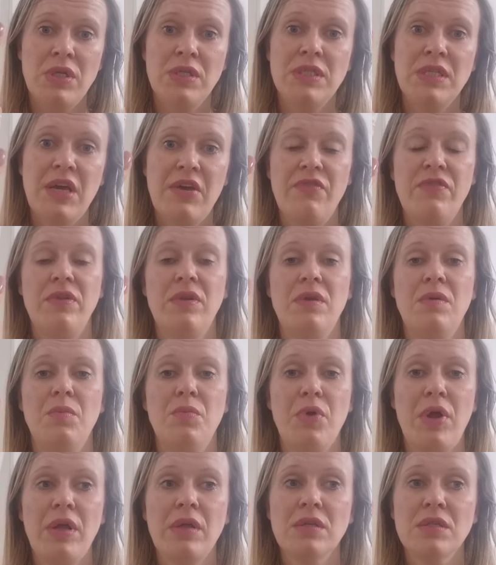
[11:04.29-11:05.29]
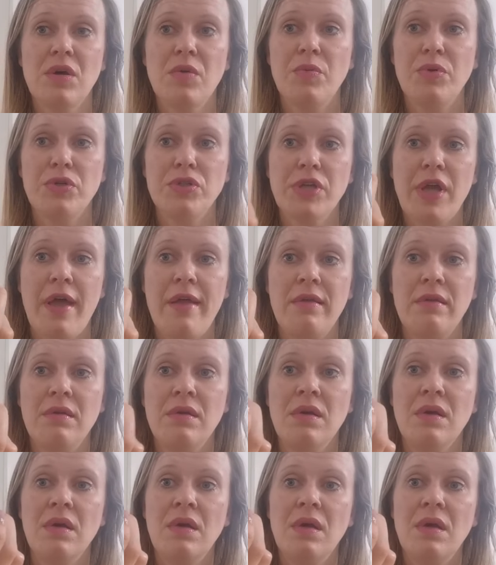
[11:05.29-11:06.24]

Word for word: It definitely brightens up your skin